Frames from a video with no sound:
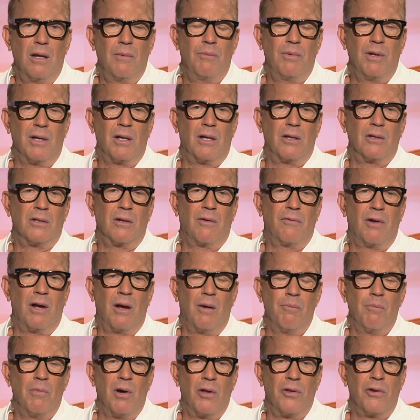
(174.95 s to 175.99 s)
because a
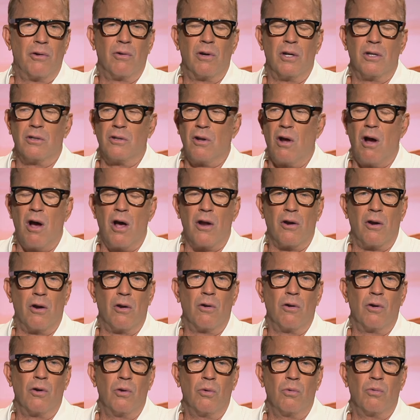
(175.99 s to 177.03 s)
mother and daughter
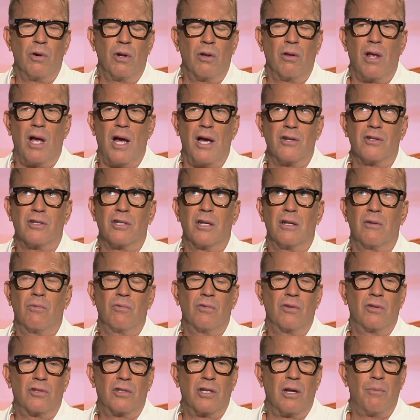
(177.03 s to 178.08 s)
who realize that
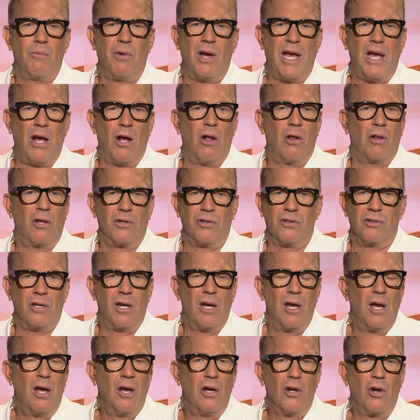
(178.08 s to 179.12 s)
some hell is
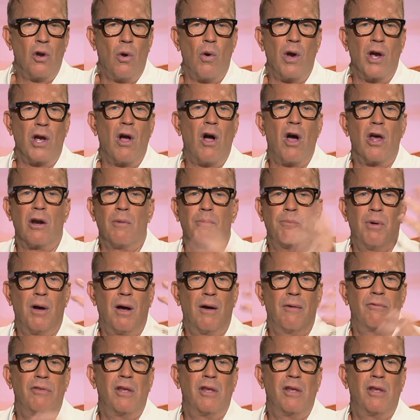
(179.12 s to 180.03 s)
going on above